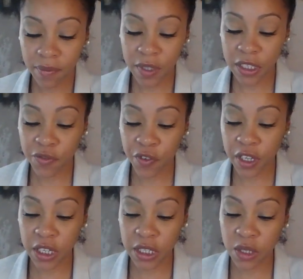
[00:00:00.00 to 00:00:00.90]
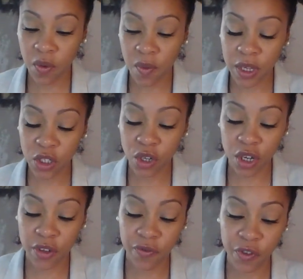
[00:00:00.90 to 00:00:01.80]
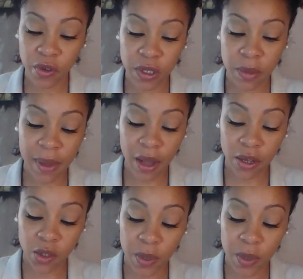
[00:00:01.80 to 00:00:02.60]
These feelings are what you're confused about, because